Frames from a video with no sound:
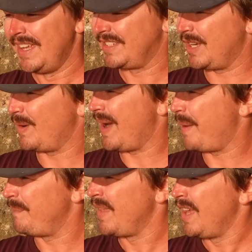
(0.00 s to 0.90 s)

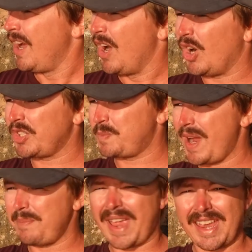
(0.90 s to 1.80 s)
So
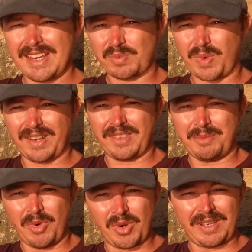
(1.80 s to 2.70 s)
Osprey Bay is one of the
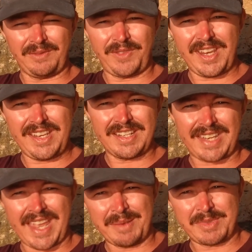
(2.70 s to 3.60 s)
more convenient
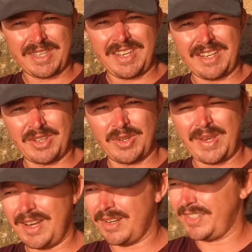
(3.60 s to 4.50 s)
camps that you can do
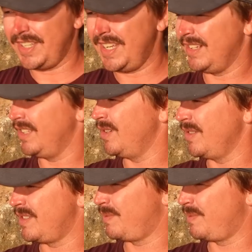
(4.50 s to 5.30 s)
here on the Ningaloo.